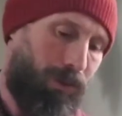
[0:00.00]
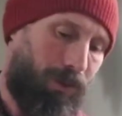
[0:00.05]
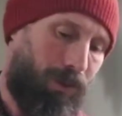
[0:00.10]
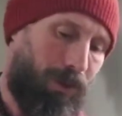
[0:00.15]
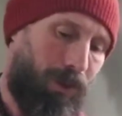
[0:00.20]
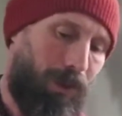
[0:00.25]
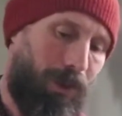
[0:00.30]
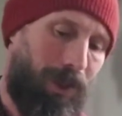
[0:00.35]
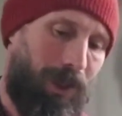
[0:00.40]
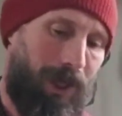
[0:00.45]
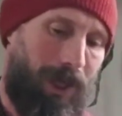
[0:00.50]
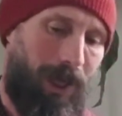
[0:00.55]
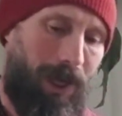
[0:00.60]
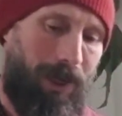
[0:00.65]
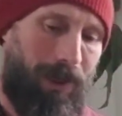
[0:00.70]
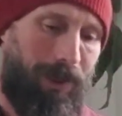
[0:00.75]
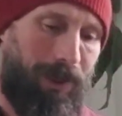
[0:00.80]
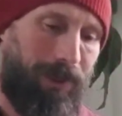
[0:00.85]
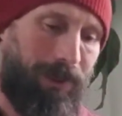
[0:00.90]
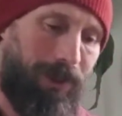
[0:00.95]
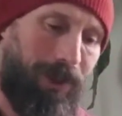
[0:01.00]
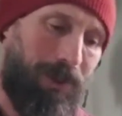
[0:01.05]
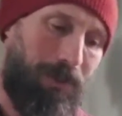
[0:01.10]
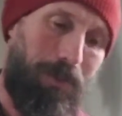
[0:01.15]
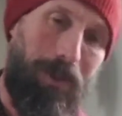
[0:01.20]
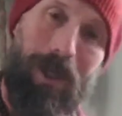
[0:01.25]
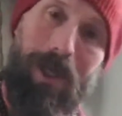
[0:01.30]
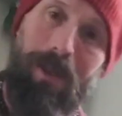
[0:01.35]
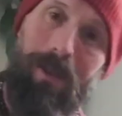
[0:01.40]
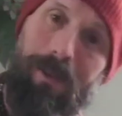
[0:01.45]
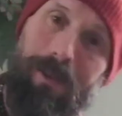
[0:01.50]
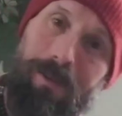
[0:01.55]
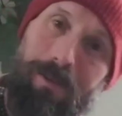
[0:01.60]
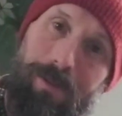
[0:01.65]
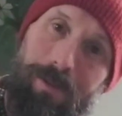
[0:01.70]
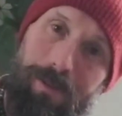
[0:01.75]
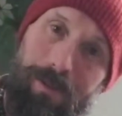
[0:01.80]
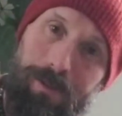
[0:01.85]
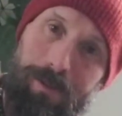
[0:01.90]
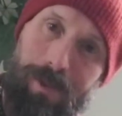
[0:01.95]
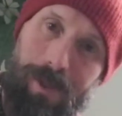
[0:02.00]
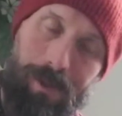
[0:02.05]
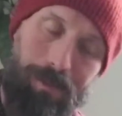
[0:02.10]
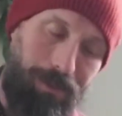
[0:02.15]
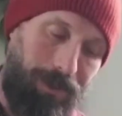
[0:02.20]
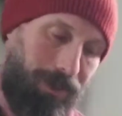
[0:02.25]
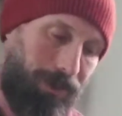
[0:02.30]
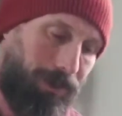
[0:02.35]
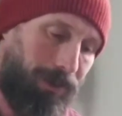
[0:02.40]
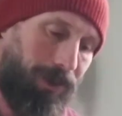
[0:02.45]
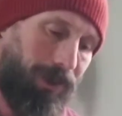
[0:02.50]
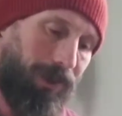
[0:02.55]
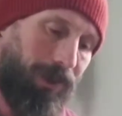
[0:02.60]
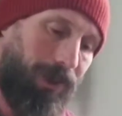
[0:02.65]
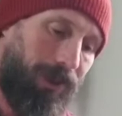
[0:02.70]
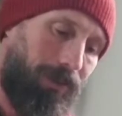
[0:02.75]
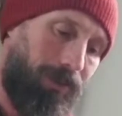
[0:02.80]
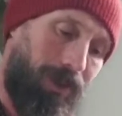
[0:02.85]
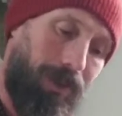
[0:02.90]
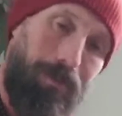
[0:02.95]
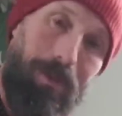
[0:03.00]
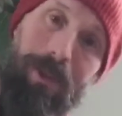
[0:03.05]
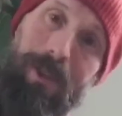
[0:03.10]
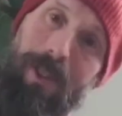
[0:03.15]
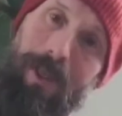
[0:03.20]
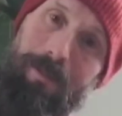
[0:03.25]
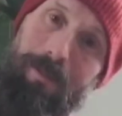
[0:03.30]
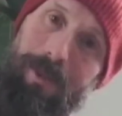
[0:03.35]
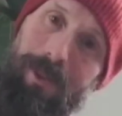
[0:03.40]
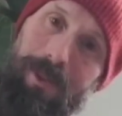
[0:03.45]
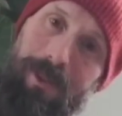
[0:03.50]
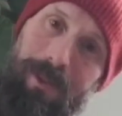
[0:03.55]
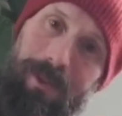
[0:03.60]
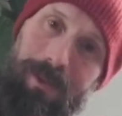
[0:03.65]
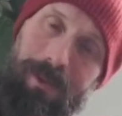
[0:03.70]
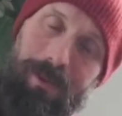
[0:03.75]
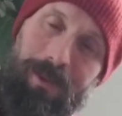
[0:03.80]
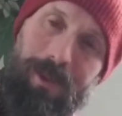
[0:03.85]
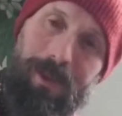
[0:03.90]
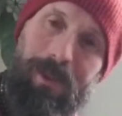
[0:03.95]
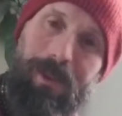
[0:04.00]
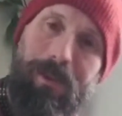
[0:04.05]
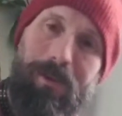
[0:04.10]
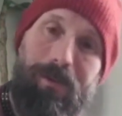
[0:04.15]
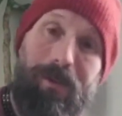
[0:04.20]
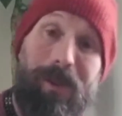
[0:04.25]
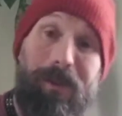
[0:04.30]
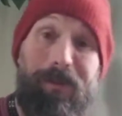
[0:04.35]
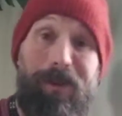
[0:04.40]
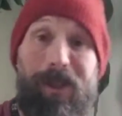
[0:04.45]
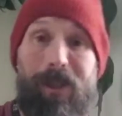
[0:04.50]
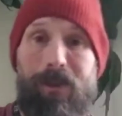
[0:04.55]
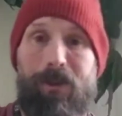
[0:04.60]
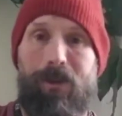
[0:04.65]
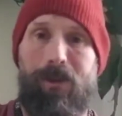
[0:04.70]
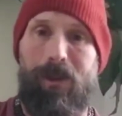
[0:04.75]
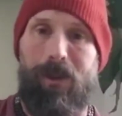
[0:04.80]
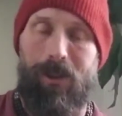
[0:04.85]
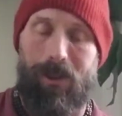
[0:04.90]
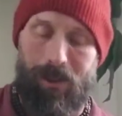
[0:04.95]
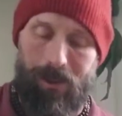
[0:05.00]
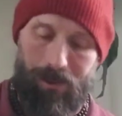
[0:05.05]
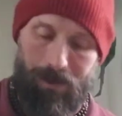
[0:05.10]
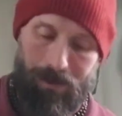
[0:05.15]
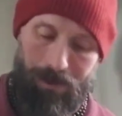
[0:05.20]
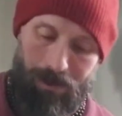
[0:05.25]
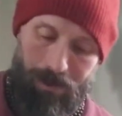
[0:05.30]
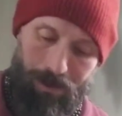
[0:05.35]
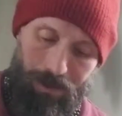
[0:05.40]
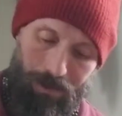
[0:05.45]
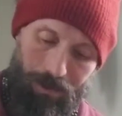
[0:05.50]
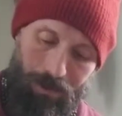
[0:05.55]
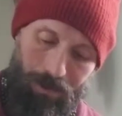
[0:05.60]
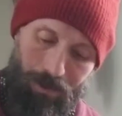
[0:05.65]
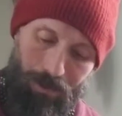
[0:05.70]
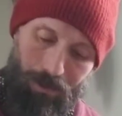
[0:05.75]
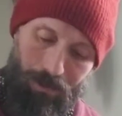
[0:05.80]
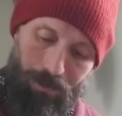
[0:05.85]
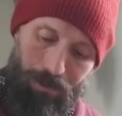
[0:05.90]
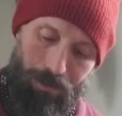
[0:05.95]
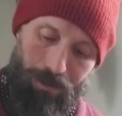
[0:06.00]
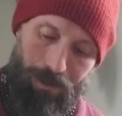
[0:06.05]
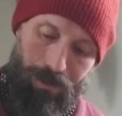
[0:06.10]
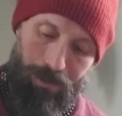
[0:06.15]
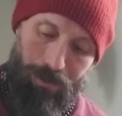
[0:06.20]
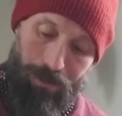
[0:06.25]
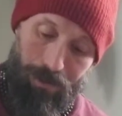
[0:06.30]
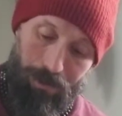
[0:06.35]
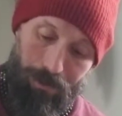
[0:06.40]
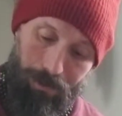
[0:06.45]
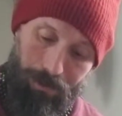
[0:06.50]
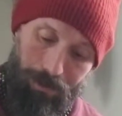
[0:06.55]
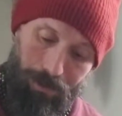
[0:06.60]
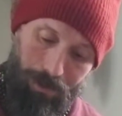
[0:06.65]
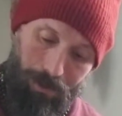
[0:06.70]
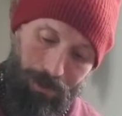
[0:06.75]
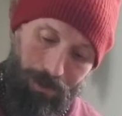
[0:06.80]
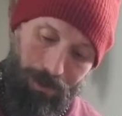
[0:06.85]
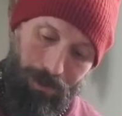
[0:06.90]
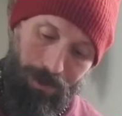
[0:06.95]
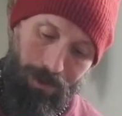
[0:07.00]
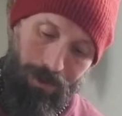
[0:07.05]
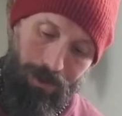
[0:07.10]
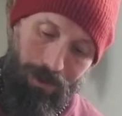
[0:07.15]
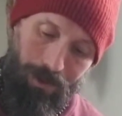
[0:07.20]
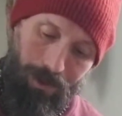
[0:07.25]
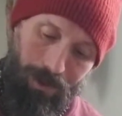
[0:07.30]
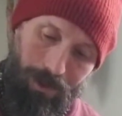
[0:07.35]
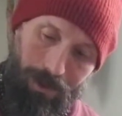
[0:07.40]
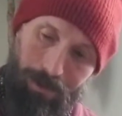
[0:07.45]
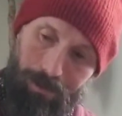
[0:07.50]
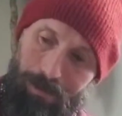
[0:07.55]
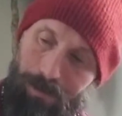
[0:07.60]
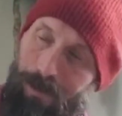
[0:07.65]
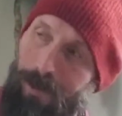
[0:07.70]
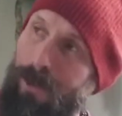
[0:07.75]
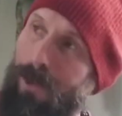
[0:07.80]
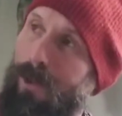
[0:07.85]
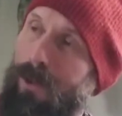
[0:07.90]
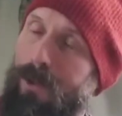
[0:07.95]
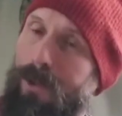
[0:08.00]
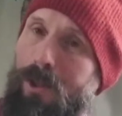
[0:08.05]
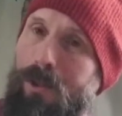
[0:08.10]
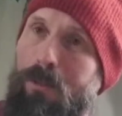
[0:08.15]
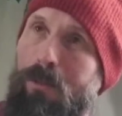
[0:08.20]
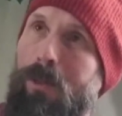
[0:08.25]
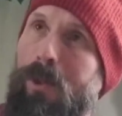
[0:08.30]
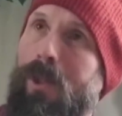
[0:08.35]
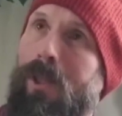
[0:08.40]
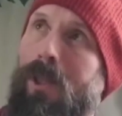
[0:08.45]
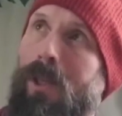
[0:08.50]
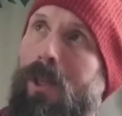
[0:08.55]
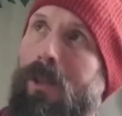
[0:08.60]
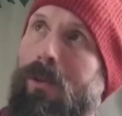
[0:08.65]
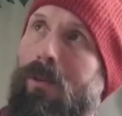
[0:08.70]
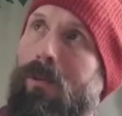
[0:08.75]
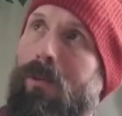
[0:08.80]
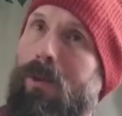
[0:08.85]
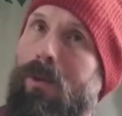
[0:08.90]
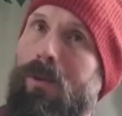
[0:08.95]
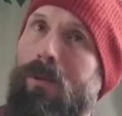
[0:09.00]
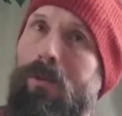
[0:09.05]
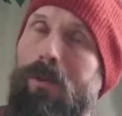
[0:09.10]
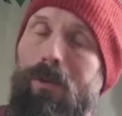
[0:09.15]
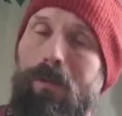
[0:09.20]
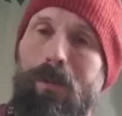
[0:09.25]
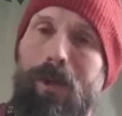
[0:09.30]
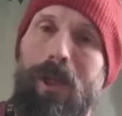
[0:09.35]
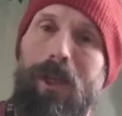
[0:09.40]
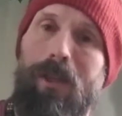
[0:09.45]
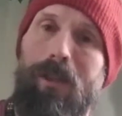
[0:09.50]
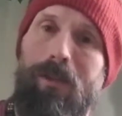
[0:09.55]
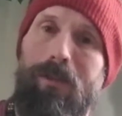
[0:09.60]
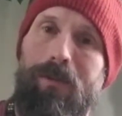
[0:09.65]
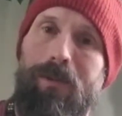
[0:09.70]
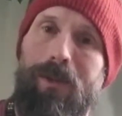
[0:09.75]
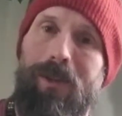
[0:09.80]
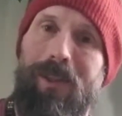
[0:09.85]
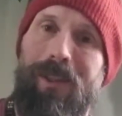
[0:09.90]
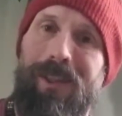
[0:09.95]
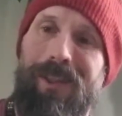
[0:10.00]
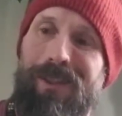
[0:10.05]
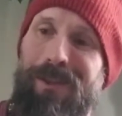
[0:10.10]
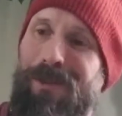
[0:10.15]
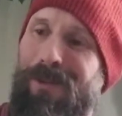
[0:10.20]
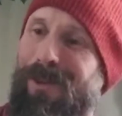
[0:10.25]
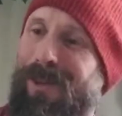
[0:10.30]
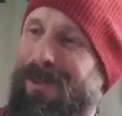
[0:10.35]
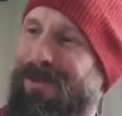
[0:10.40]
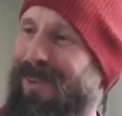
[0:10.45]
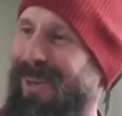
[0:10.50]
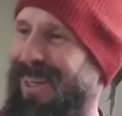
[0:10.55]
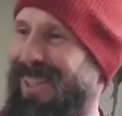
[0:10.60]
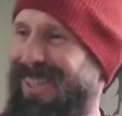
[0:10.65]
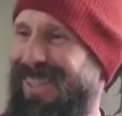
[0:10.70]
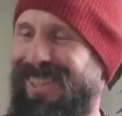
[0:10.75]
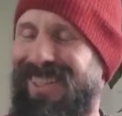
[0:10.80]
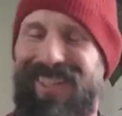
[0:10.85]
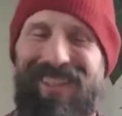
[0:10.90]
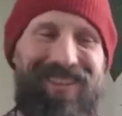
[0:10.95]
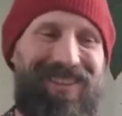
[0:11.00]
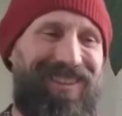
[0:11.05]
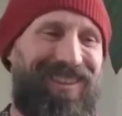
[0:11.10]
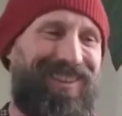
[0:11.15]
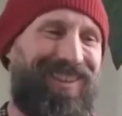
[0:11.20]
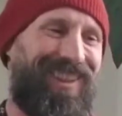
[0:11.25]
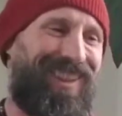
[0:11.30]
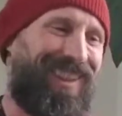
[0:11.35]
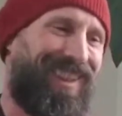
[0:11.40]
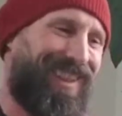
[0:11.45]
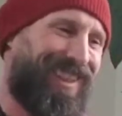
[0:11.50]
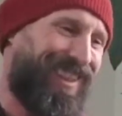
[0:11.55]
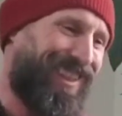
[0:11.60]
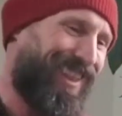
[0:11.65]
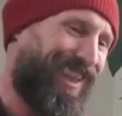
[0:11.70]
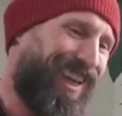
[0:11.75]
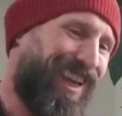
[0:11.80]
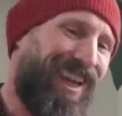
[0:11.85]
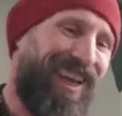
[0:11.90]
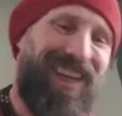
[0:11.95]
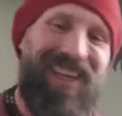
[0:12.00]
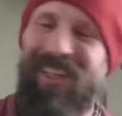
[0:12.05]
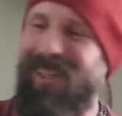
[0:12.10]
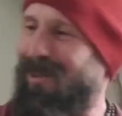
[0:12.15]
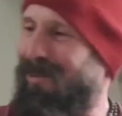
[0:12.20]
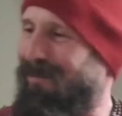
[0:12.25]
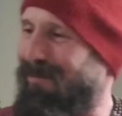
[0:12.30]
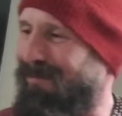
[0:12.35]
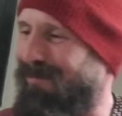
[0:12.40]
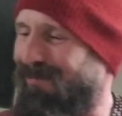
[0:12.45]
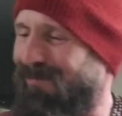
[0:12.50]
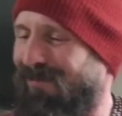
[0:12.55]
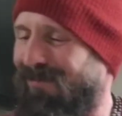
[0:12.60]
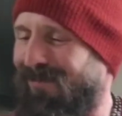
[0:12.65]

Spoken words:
So yeah, and then just battling through what I'm doing, like what I'm attempting to do here, or what I'm actually gonna, go through and do. Just being on the road for Milo for the next 3 months, like doing this in